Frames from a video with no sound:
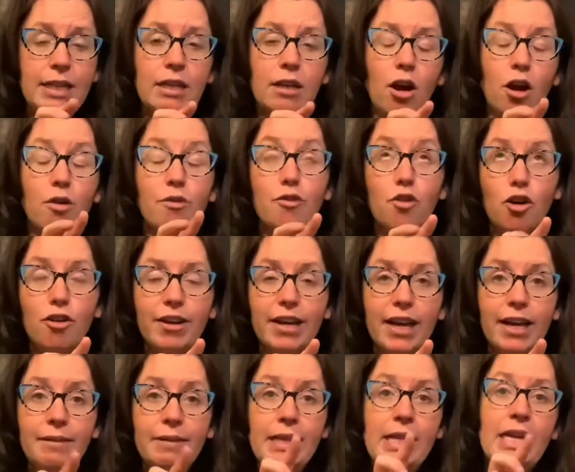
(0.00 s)
or Voria,
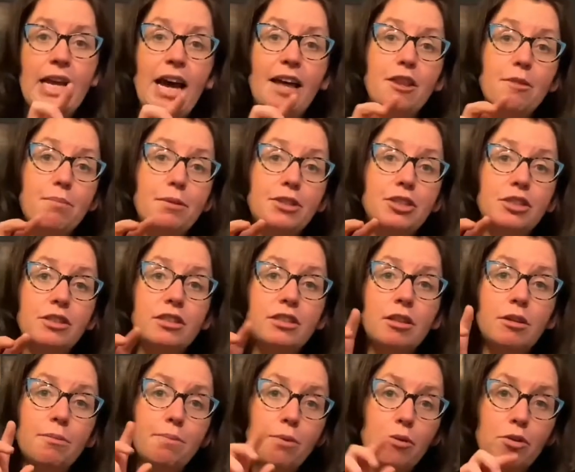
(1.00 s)
and the
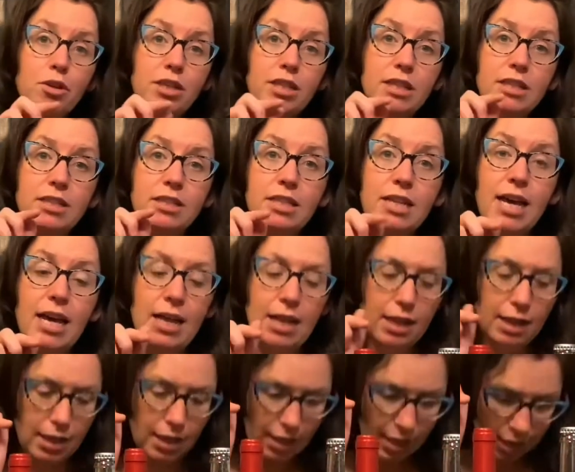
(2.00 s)
producer, Porta
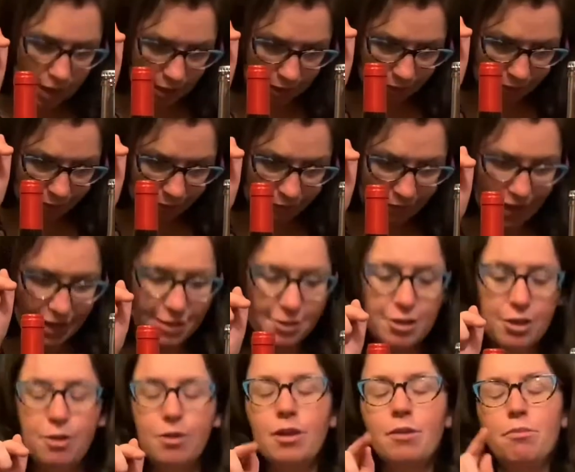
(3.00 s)
del
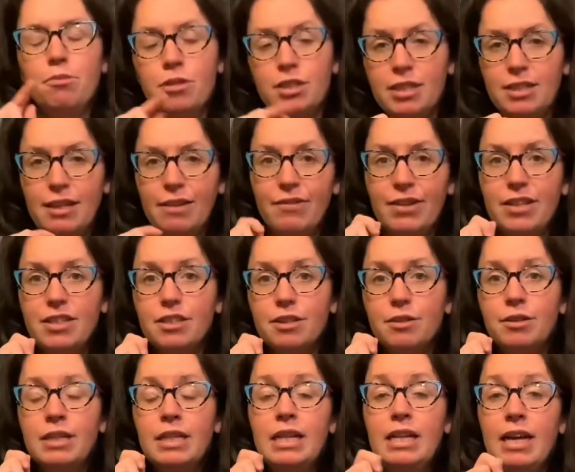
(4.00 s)
Vento. Porta del
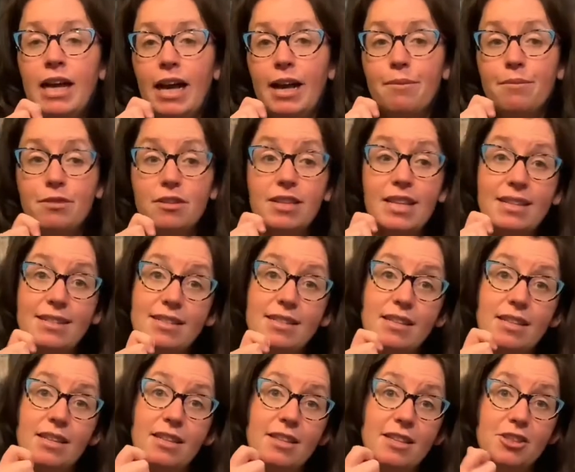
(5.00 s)
Vento. So
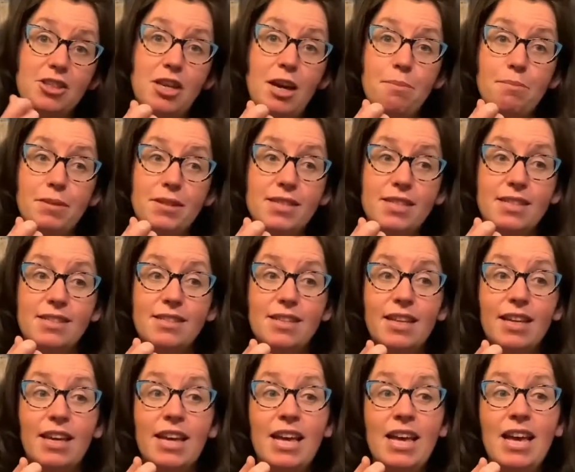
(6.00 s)
that's the chap in
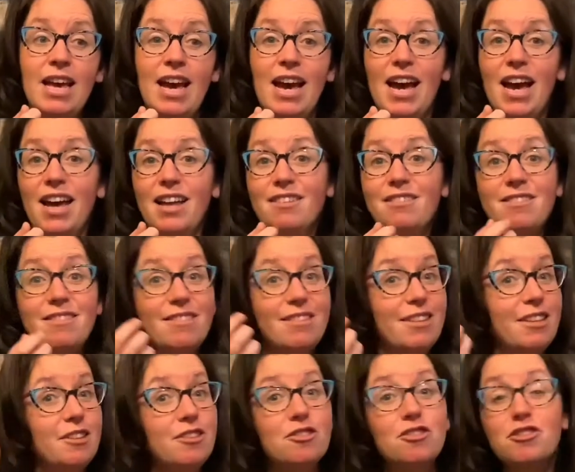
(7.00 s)
Sicily, and
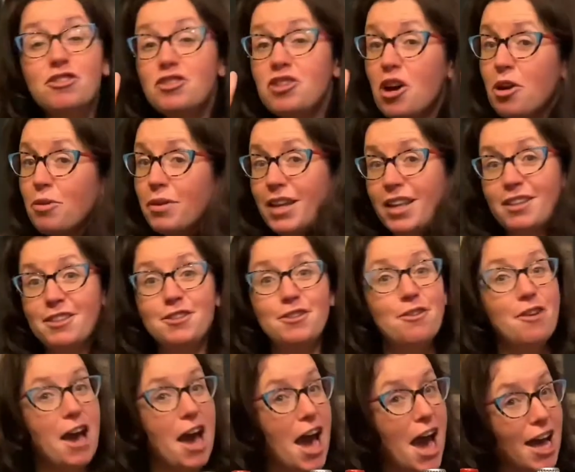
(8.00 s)
there's no one else doing
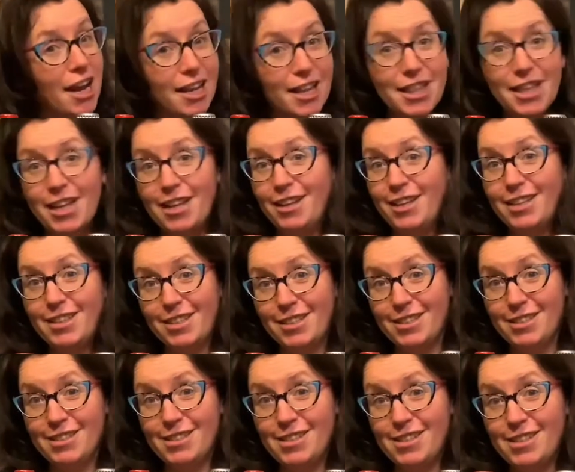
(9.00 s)
anything like this
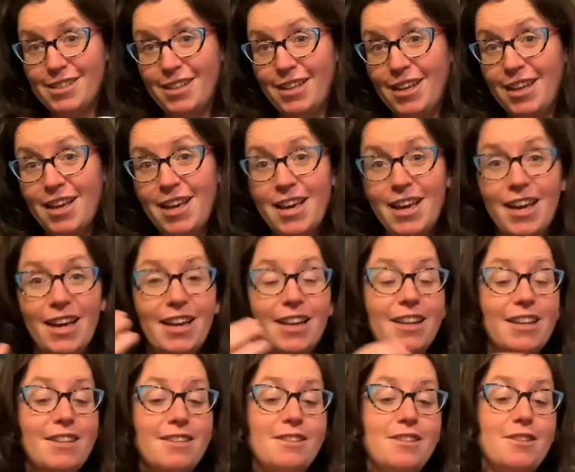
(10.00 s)
in Sicily. It
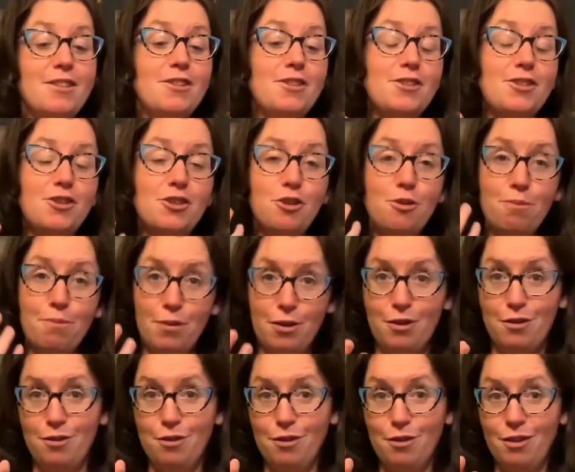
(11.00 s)
is super
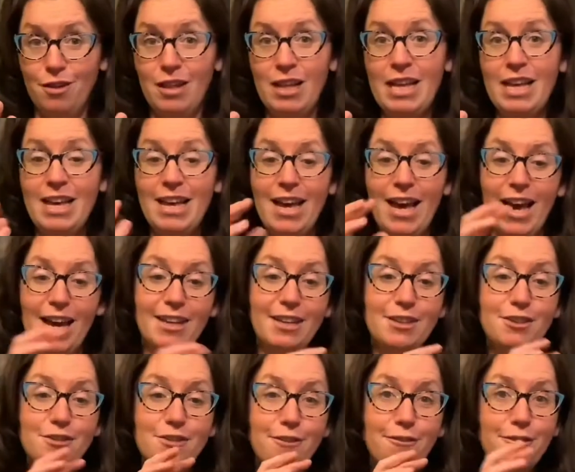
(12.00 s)
cool, and he
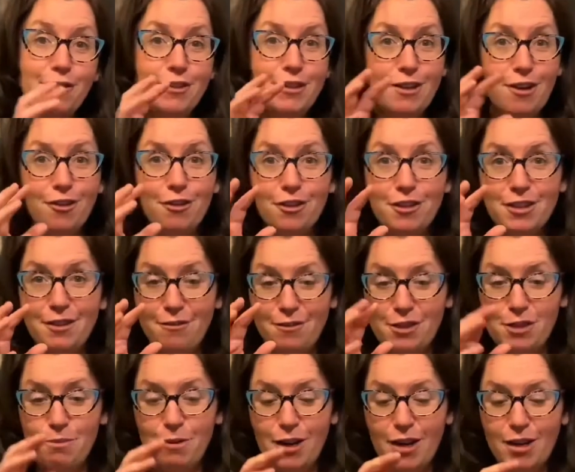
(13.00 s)
does a few other different
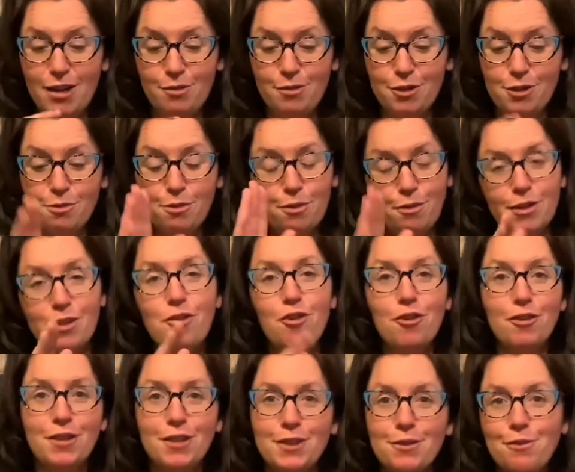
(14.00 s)
sparkling ones, but we thought
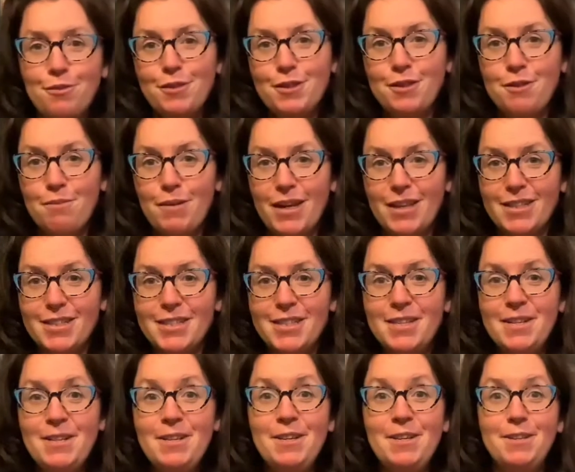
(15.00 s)
this one was the best.
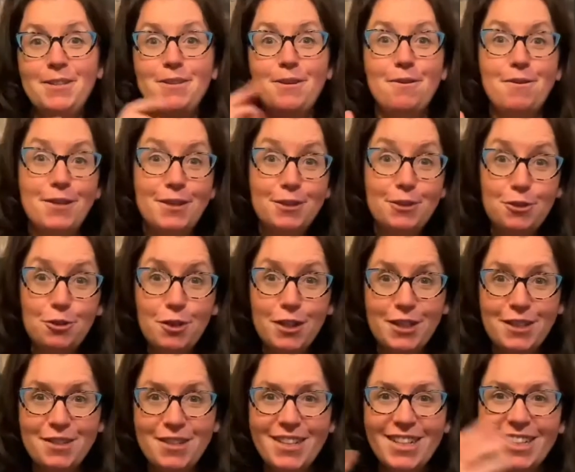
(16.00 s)
So enjoy.
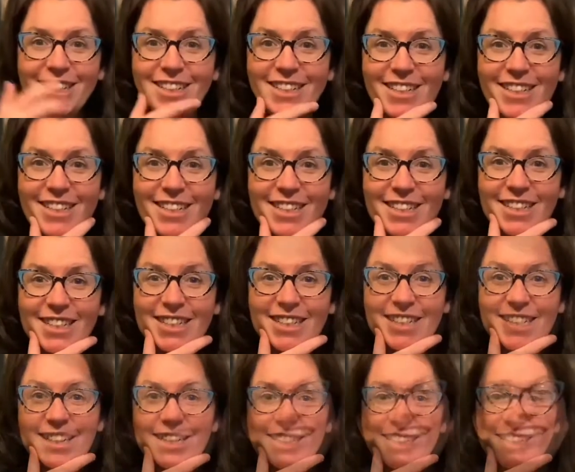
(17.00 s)

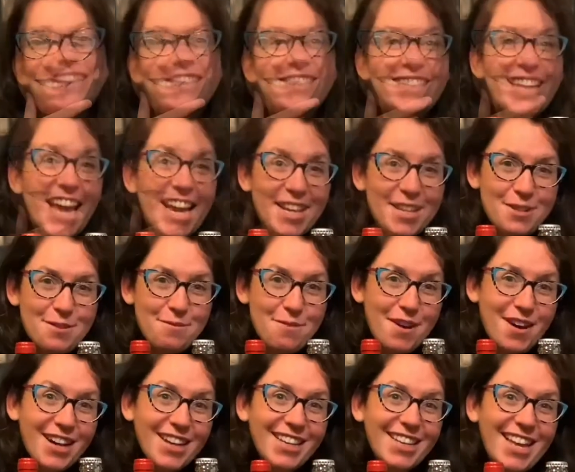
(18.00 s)
The second
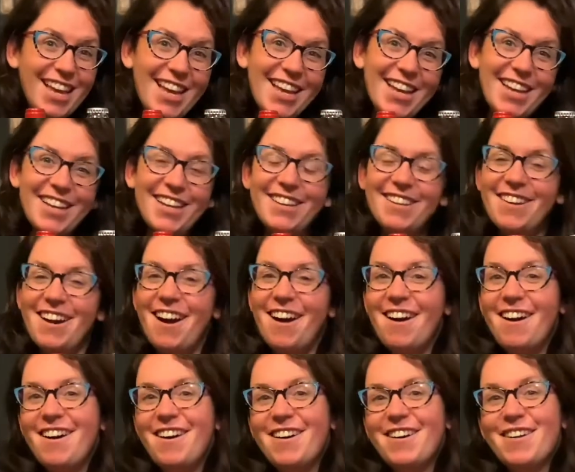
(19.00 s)
wine in
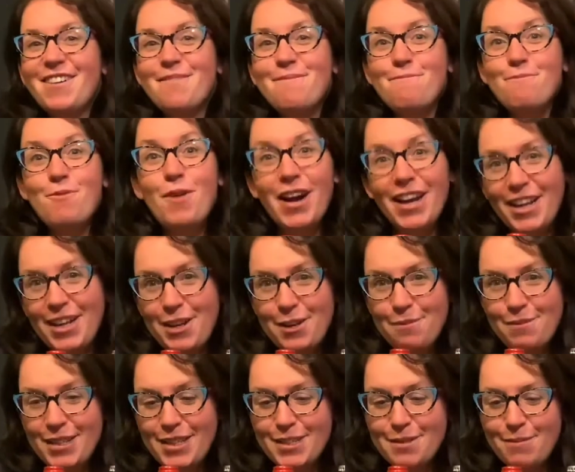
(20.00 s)
our wine club
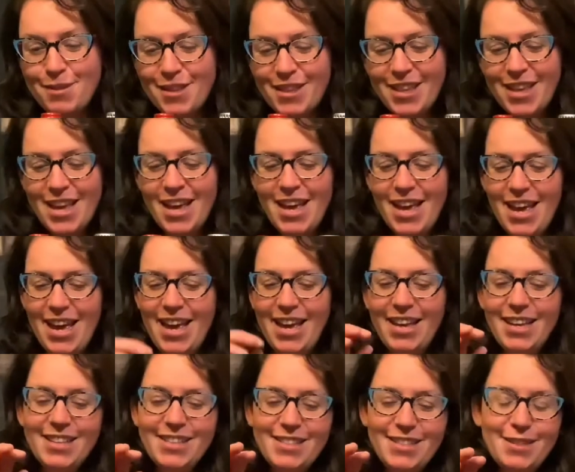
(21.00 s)
this month
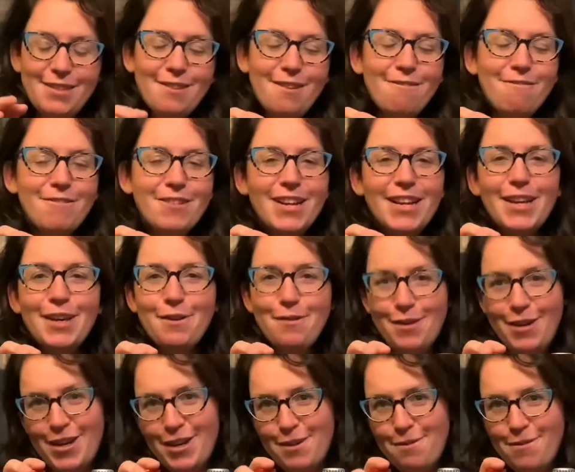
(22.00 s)
is this really
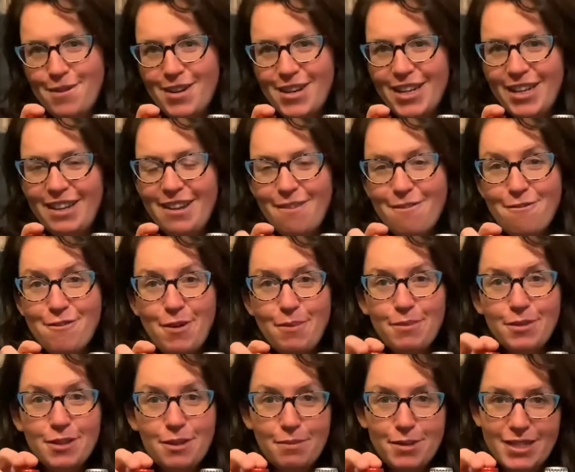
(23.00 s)
quirky wine from
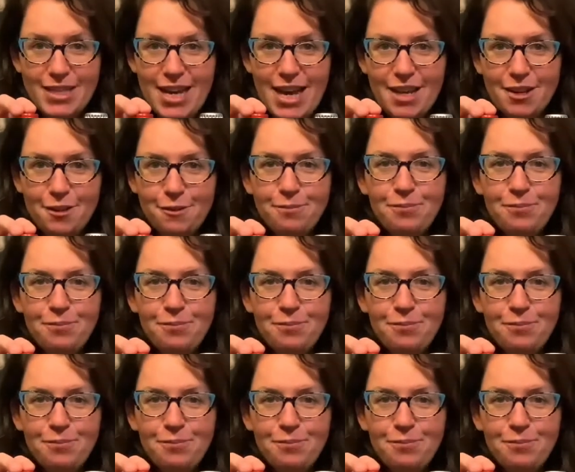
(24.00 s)
Somontano.